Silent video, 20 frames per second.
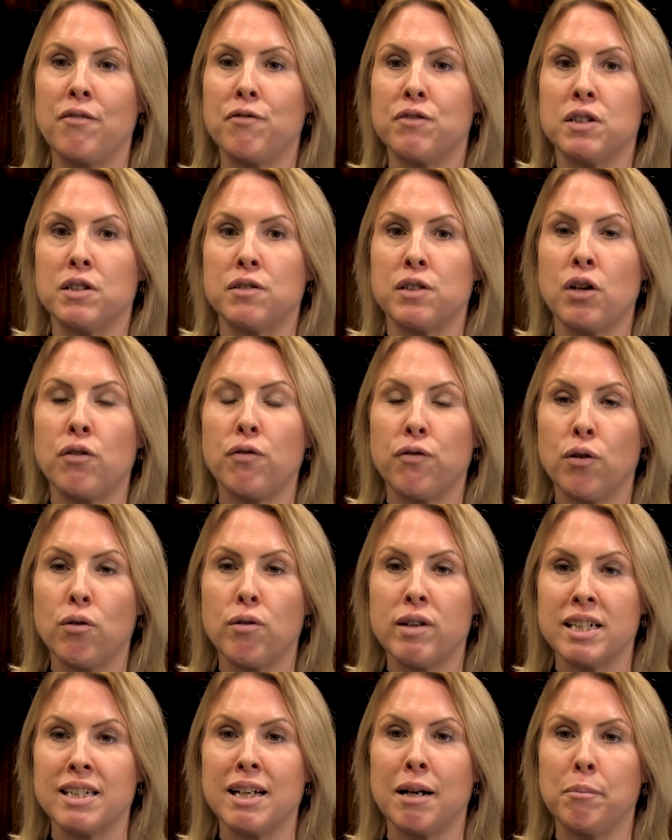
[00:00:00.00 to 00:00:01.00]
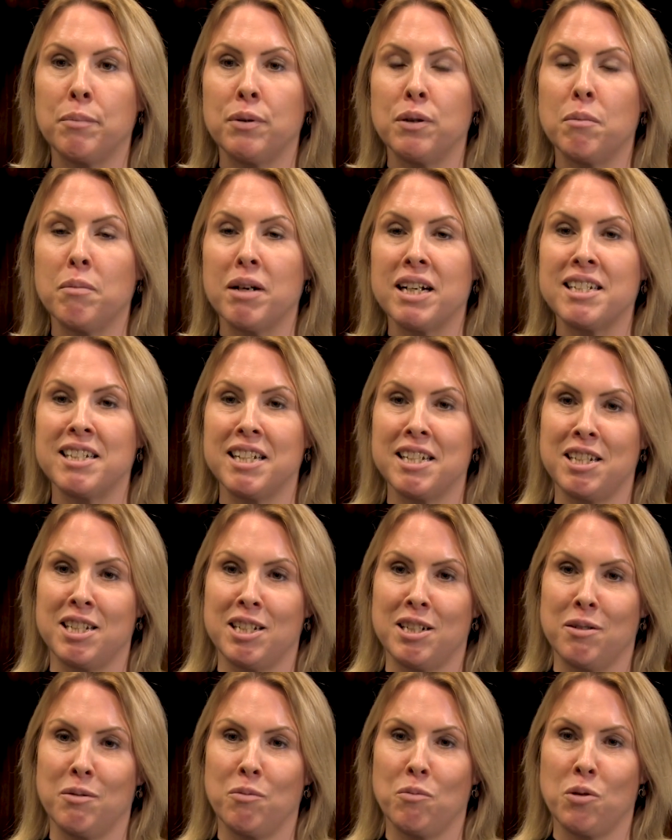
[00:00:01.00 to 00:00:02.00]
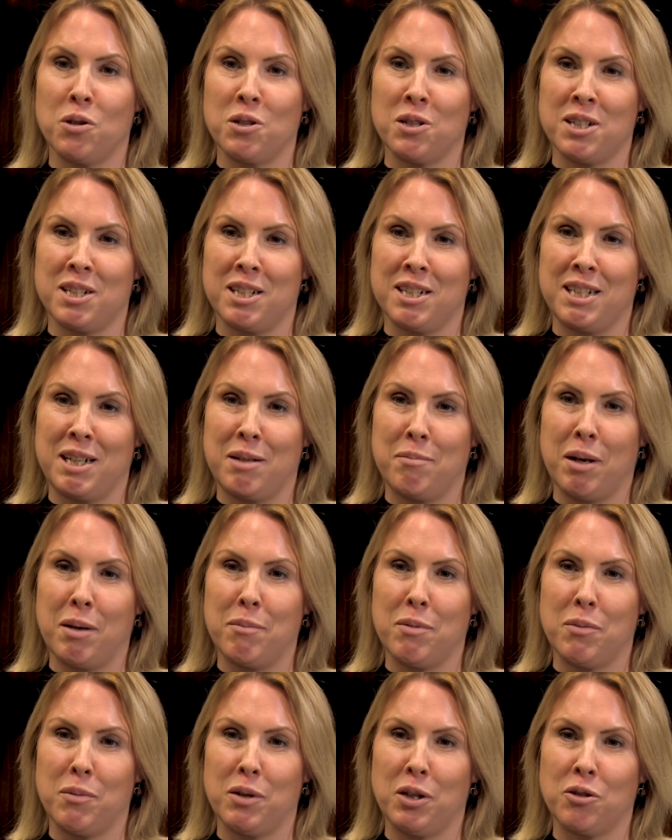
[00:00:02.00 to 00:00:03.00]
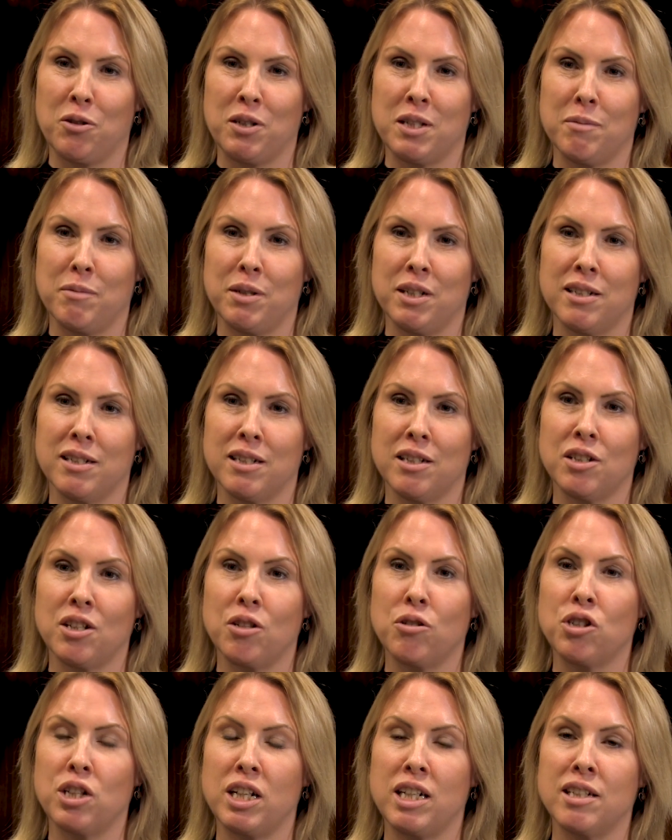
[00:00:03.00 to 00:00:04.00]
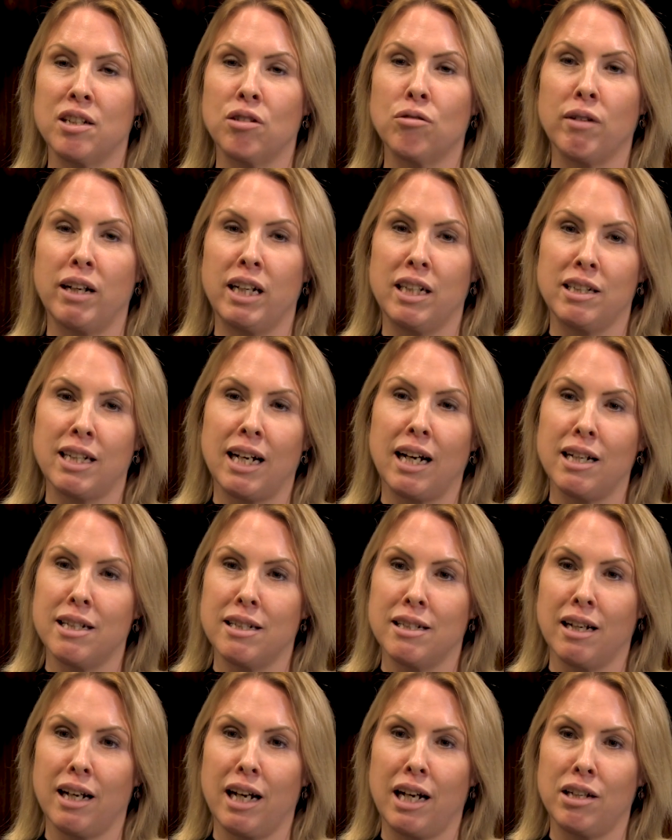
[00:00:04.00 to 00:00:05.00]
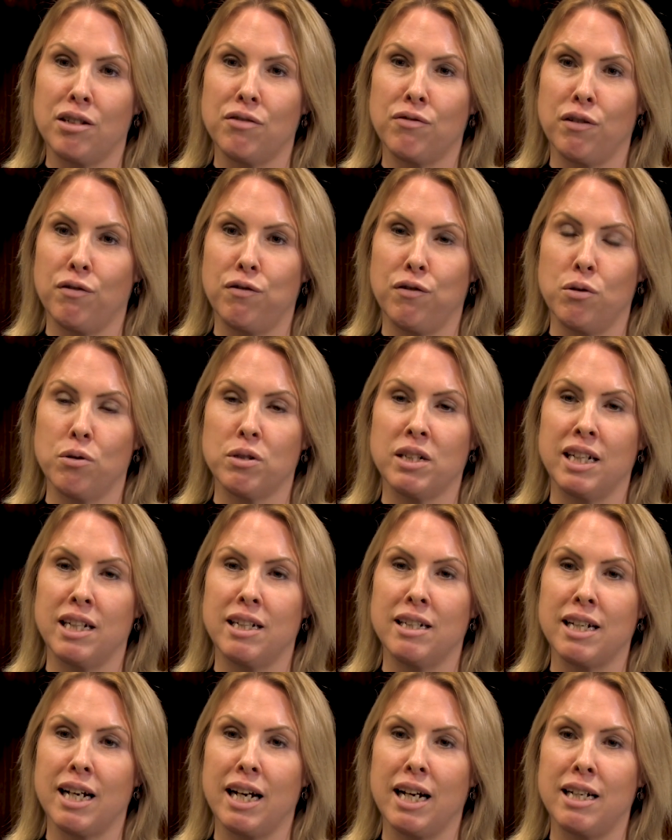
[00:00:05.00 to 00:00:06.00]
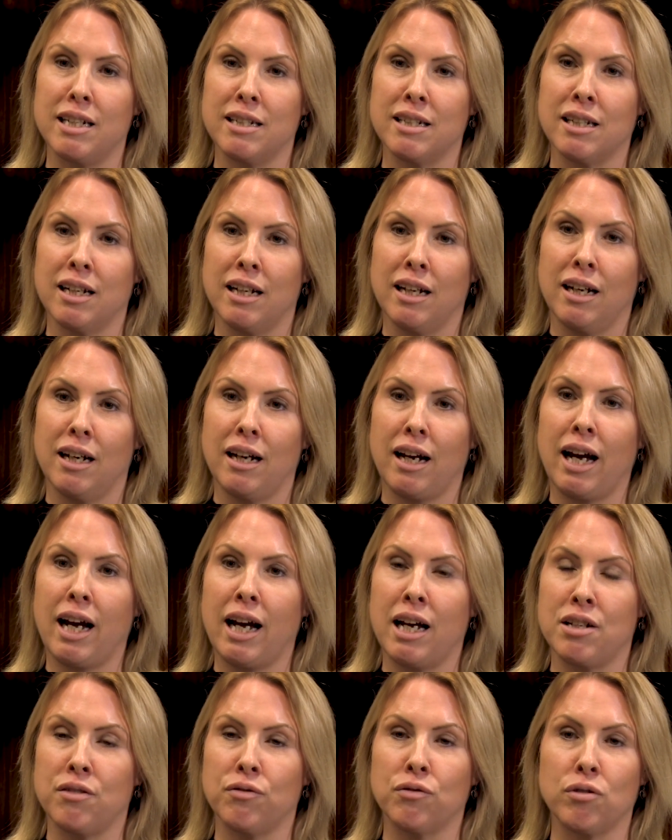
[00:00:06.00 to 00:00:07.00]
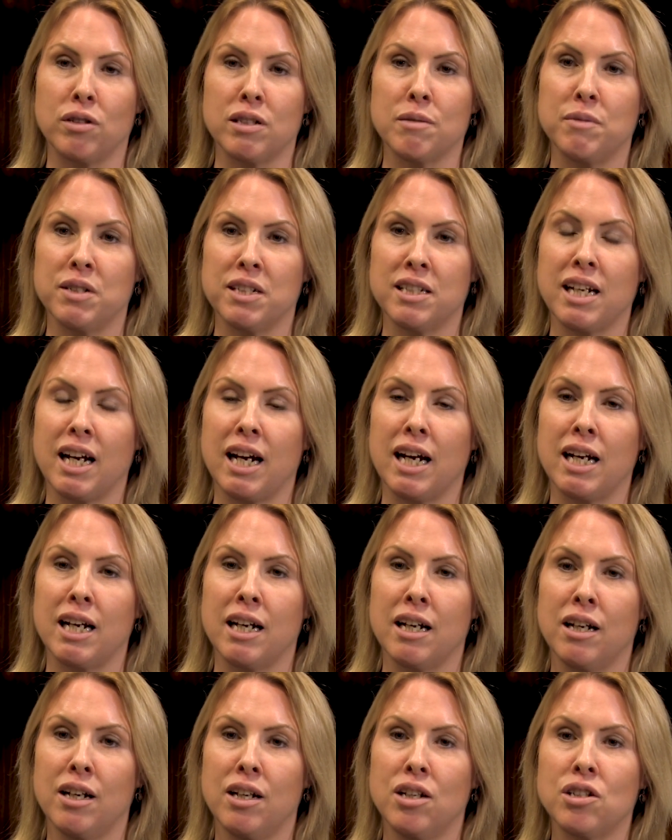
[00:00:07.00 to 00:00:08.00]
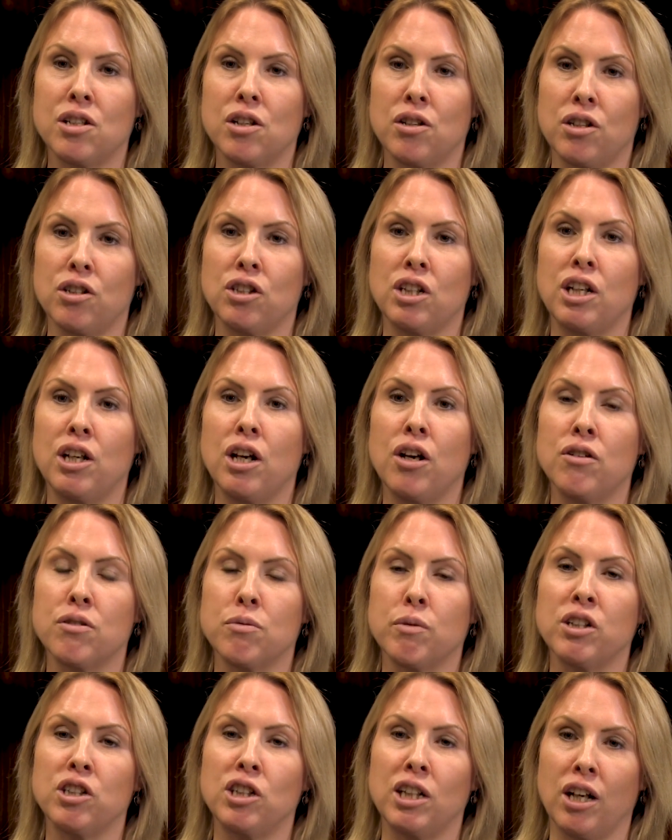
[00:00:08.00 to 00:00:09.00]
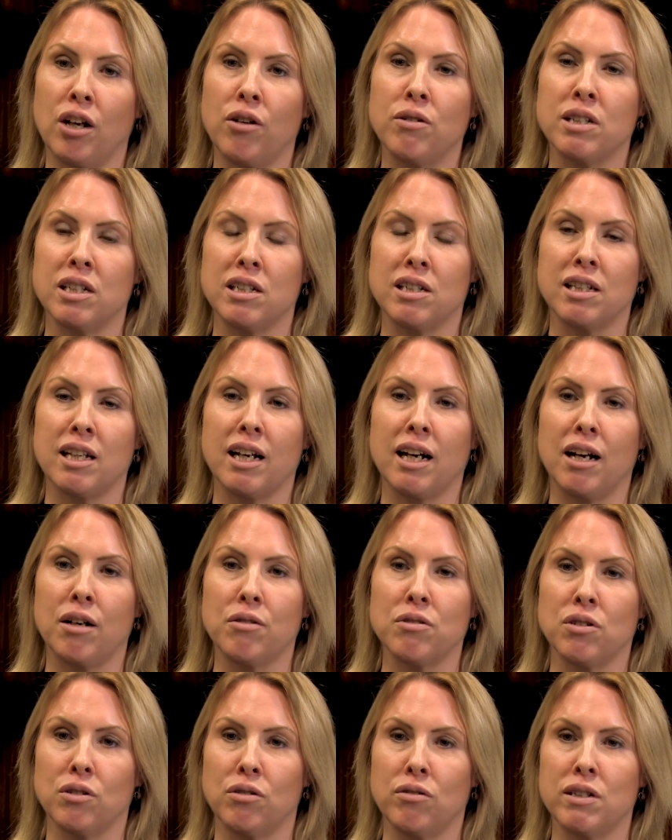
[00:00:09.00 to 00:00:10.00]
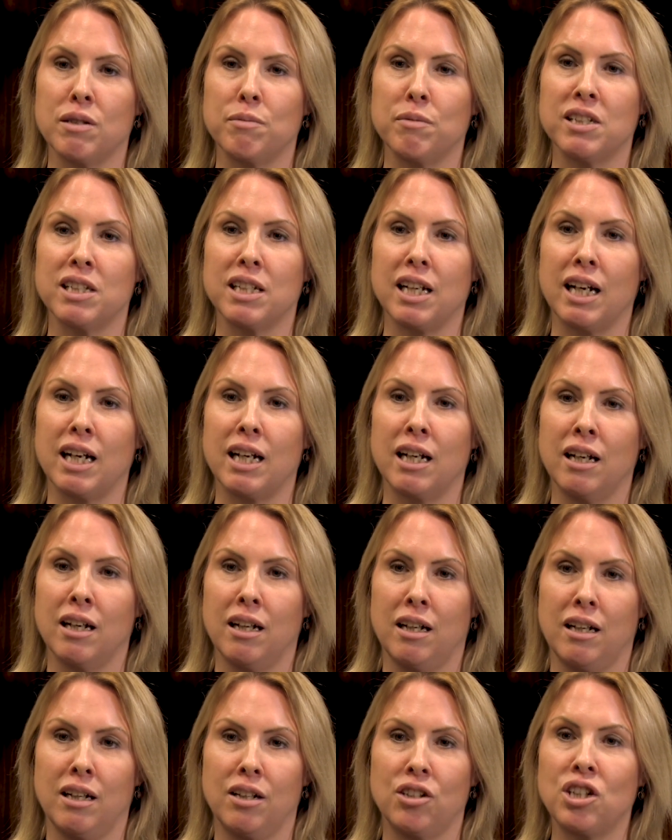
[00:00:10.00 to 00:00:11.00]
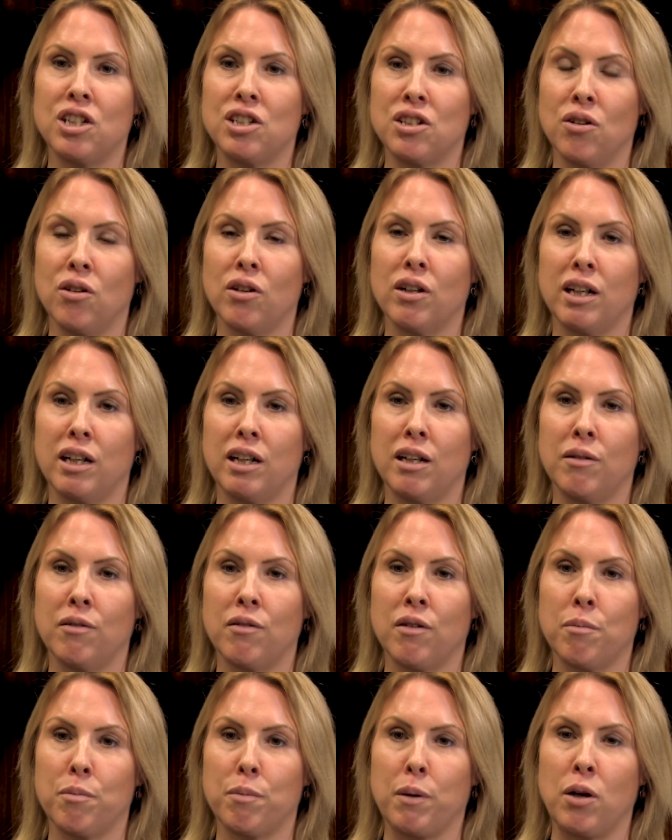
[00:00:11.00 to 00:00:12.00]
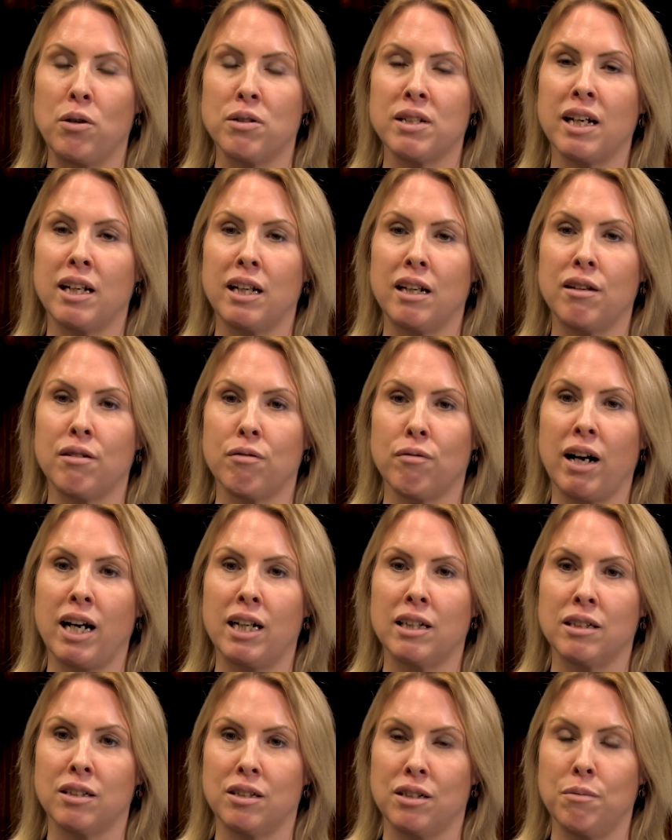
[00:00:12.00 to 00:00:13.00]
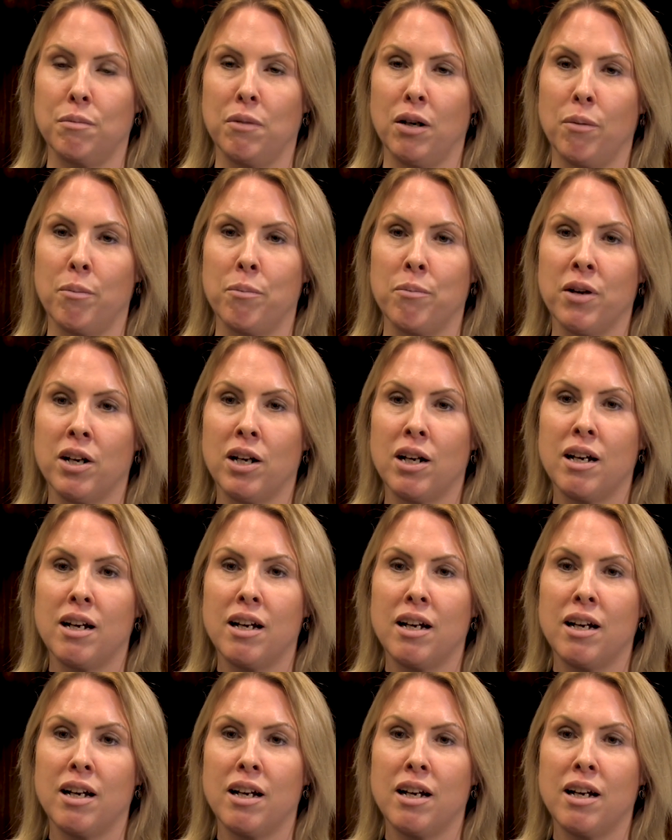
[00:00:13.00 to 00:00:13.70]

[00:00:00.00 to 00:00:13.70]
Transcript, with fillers: So, for example, my sister wants to see my mum at Christmas, so she's agreed to isolate for 14 days ahead of Christmas Day so that she knows when she goes into the house on Christmas Day, she's not going to pose any threat to mum.